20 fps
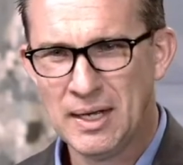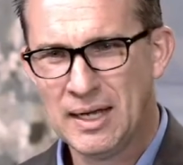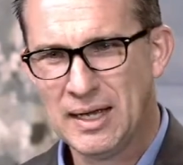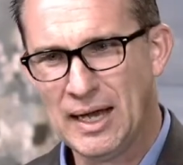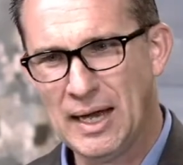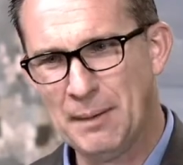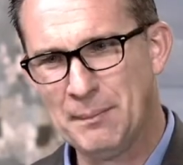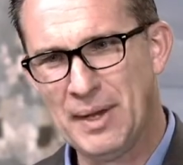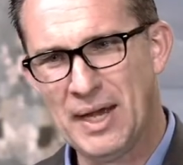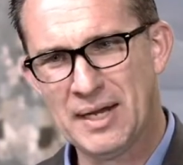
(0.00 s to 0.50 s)

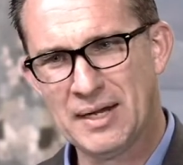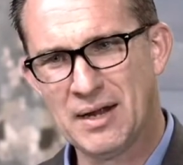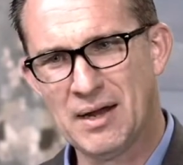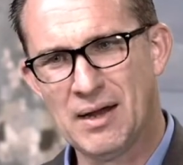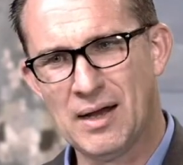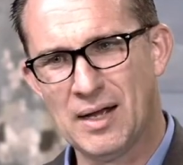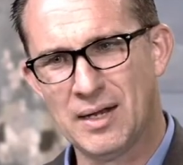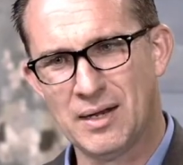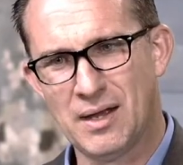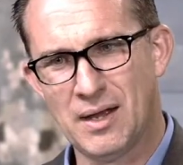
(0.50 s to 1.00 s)
I may
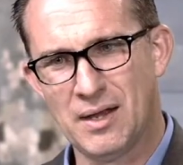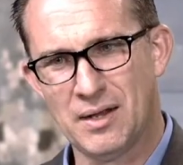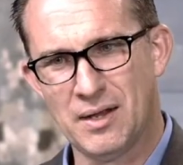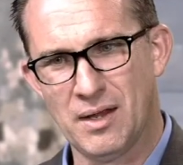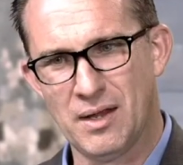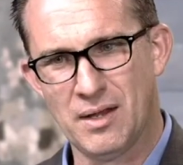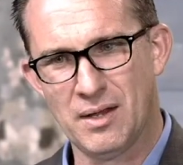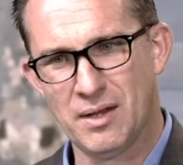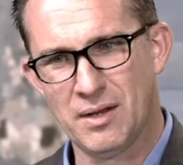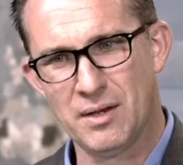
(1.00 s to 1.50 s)
not
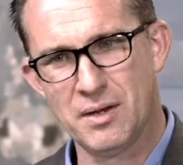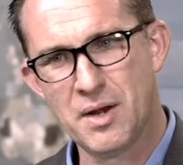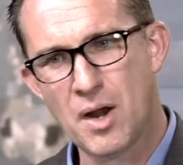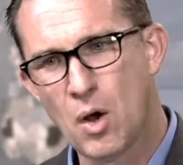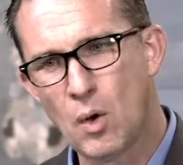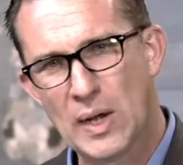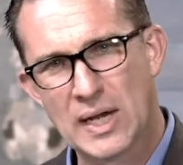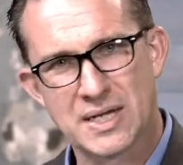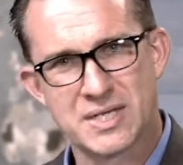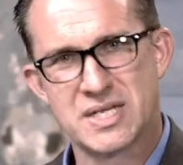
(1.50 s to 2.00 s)
uh,
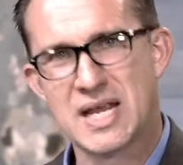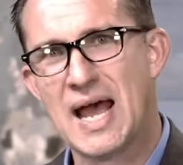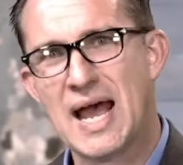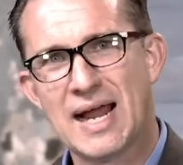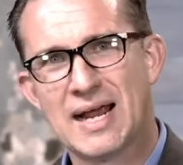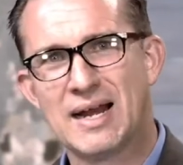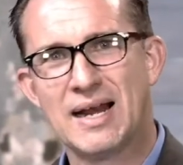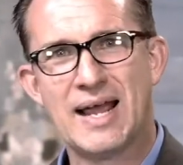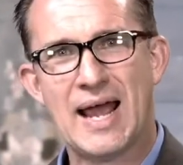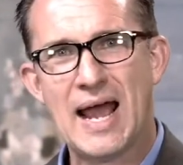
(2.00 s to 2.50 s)
know
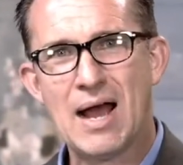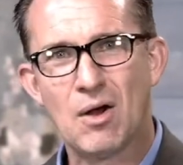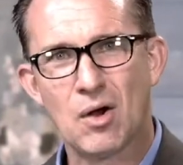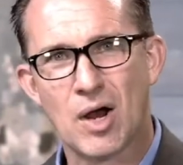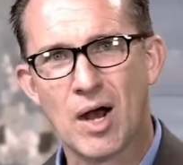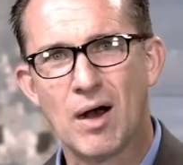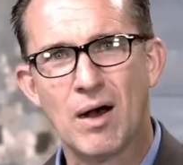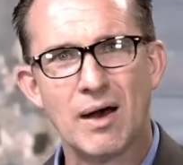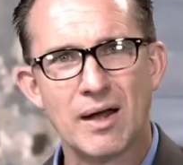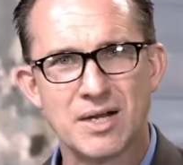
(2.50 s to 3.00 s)
exactly how
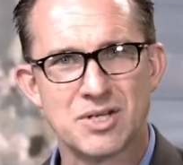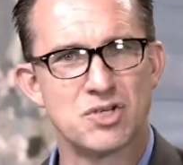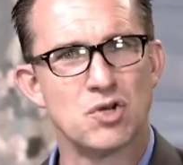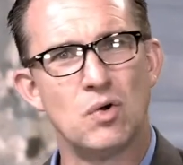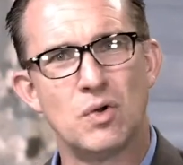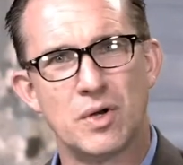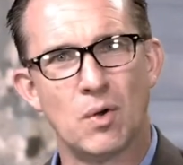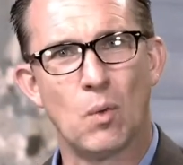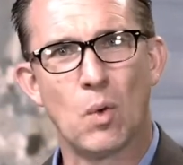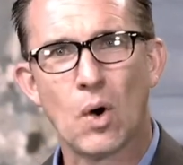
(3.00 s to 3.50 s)
God is
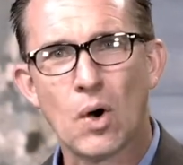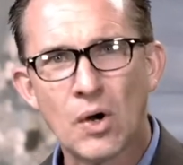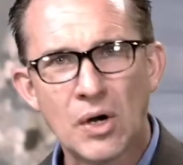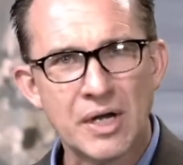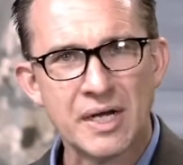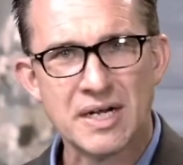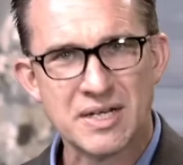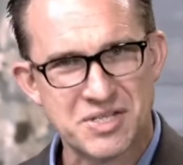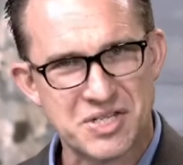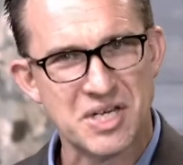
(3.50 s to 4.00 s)
going to work
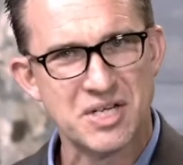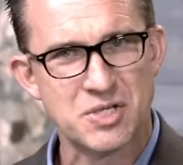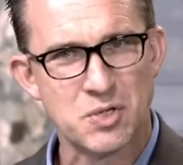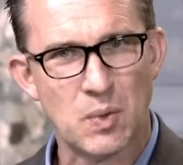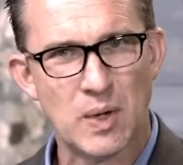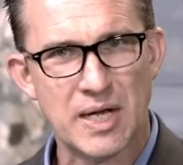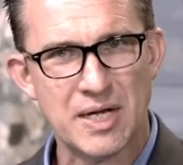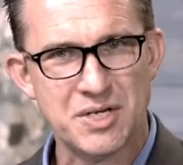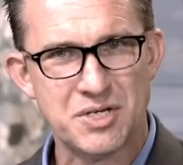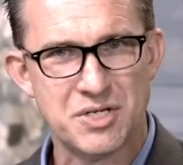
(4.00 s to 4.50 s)
in a
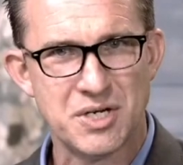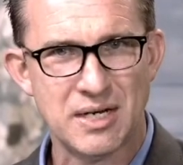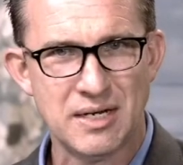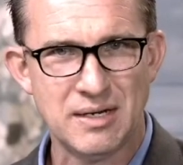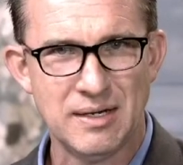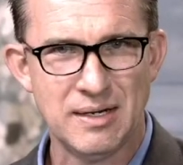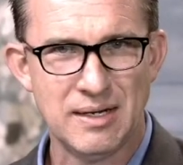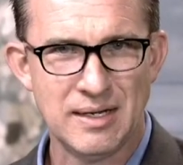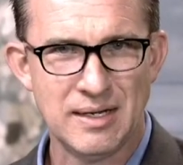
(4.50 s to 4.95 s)
situation,